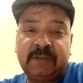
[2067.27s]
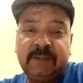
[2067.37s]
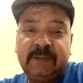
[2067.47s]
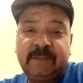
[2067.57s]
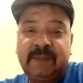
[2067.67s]

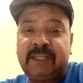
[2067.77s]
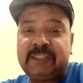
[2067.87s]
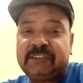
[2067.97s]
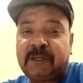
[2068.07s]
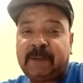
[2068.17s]
that
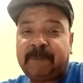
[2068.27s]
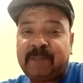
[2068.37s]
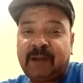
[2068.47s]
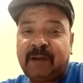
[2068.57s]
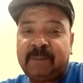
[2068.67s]
is of
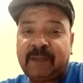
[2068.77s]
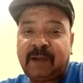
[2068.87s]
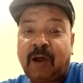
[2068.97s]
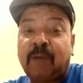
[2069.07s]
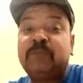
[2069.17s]

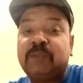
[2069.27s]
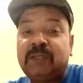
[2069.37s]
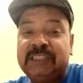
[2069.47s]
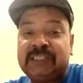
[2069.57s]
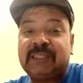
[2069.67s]
the
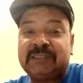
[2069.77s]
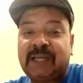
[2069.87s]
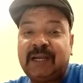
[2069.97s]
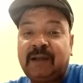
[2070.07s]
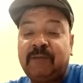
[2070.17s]
eastern
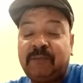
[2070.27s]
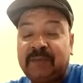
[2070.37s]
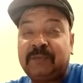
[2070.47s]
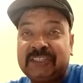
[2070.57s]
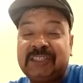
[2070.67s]
side, of the
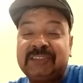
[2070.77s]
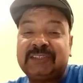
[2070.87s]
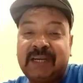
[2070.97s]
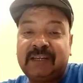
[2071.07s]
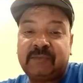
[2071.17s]
western
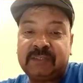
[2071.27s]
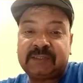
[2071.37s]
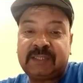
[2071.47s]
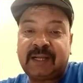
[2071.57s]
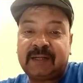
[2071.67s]
side rivers
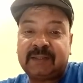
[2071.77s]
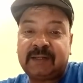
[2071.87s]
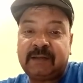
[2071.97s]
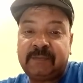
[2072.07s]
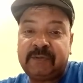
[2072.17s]
that are
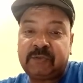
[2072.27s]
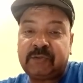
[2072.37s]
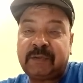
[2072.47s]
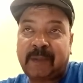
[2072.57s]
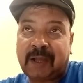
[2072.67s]
given to
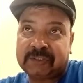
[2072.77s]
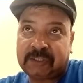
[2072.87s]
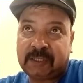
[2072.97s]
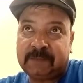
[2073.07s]
the Pakistan.